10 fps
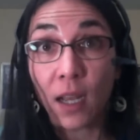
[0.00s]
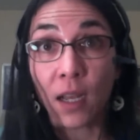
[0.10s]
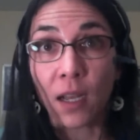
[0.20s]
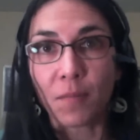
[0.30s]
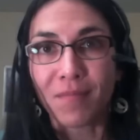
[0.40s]

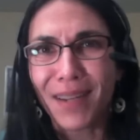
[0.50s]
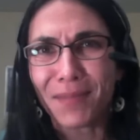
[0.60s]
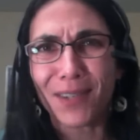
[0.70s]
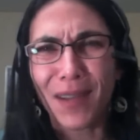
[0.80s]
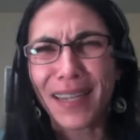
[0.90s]
I
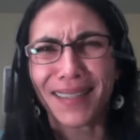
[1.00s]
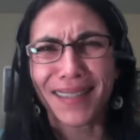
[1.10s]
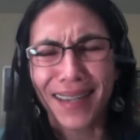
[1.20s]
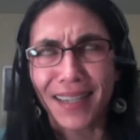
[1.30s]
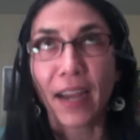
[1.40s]
didn't
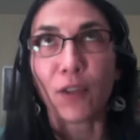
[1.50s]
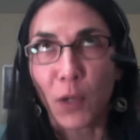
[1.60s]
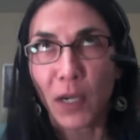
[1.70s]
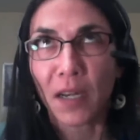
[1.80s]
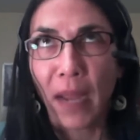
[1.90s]
send it to
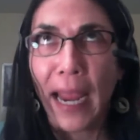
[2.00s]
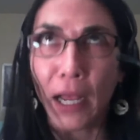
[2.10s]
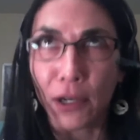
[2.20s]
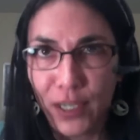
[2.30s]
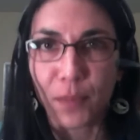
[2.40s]
everyone in my
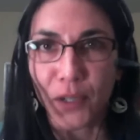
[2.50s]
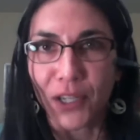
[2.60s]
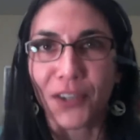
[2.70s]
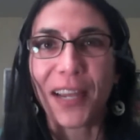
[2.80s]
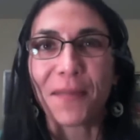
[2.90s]
address
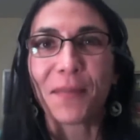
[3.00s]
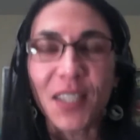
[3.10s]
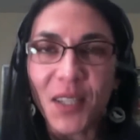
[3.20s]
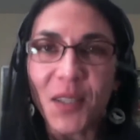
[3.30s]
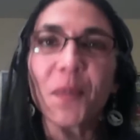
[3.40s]
book, right?
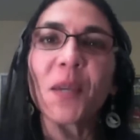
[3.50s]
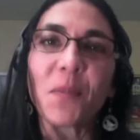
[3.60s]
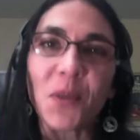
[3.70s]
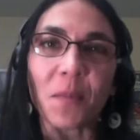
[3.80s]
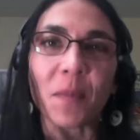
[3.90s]
But to the
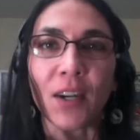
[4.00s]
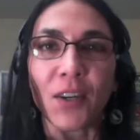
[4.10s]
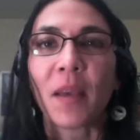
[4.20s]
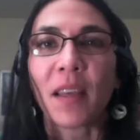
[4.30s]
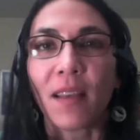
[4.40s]
people that
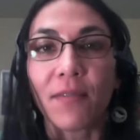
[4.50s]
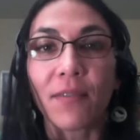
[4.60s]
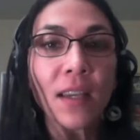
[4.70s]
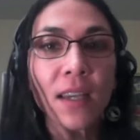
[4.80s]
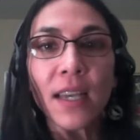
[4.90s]
mattered in my life.
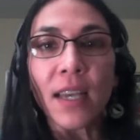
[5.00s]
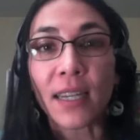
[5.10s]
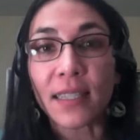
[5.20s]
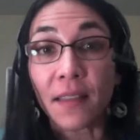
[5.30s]
Yeah. And I